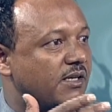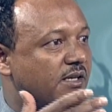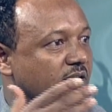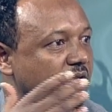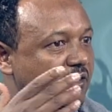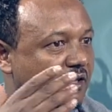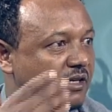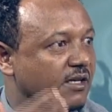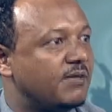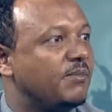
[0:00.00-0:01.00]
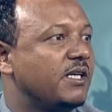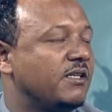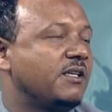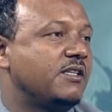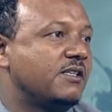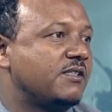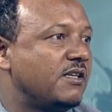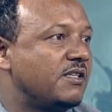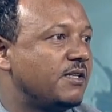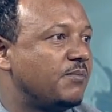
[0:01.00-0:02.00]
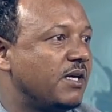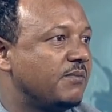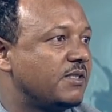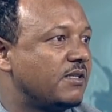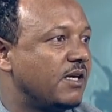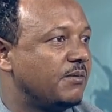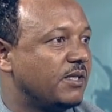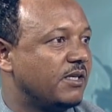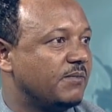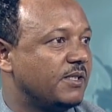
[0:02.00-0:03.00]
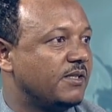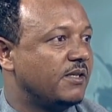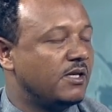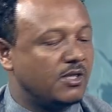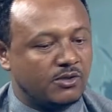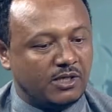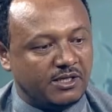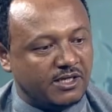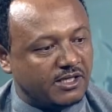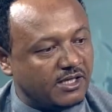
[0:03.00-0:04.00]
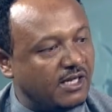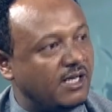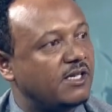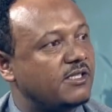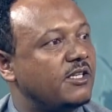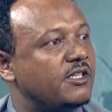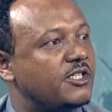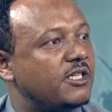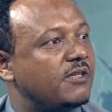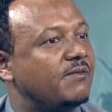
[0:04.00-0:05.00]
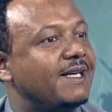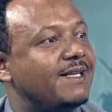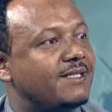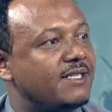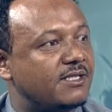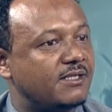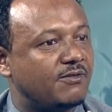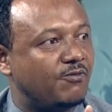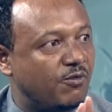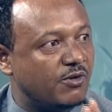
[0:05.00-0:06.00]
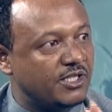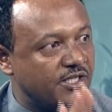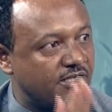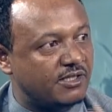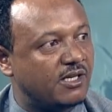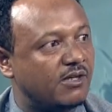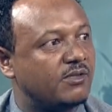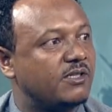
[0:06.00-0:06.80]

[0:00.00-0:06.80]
run by His Excellency Prime Minister Abiy Ahmed. In the Green Legacy Initiative, in just 4 years down